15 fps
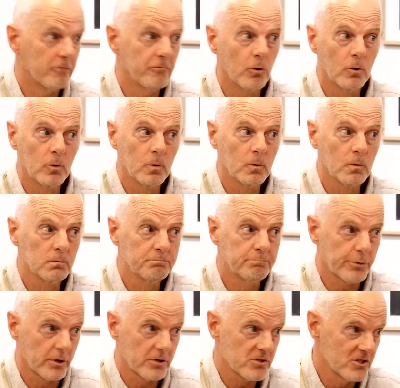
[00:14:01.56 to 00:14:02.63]
of all
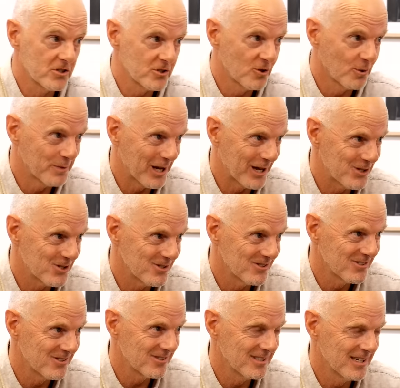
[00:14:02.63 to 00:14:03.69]
Protestant
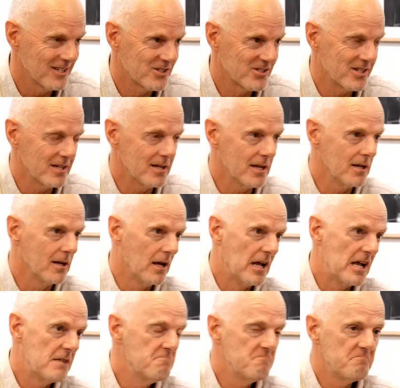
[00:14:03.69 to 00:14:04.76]
denominations in Sydney,
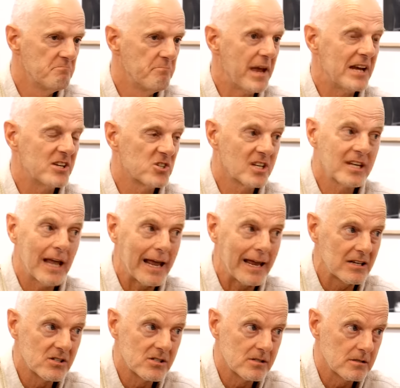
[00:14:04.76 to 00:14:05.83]
best
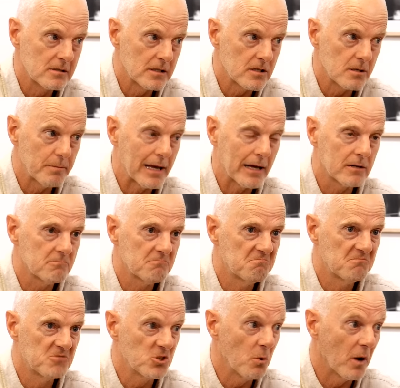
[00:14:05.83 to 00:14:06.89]
guess, it's about
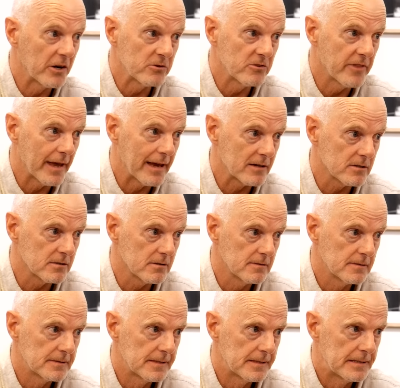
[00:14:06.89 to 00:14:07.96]
two hundred thousand.
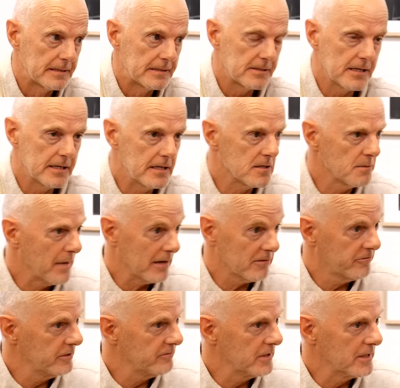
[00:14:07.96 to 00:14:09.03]
Yep. Sydney's about
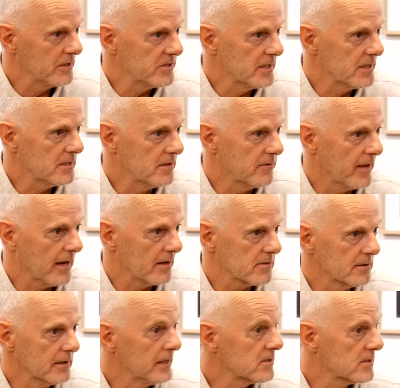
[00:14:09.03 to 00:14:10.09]
fifty to sixty
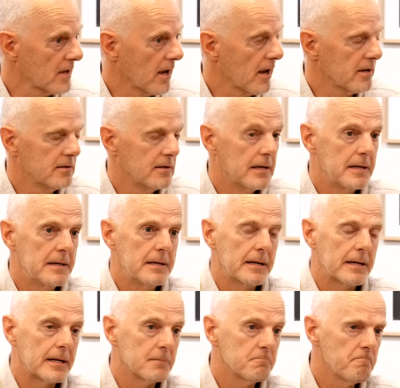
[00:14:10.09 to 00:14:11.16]
thousand, let's mm-hmm. say.
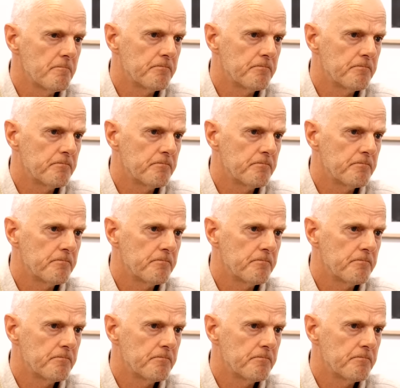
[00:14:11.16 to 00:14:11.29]
Um,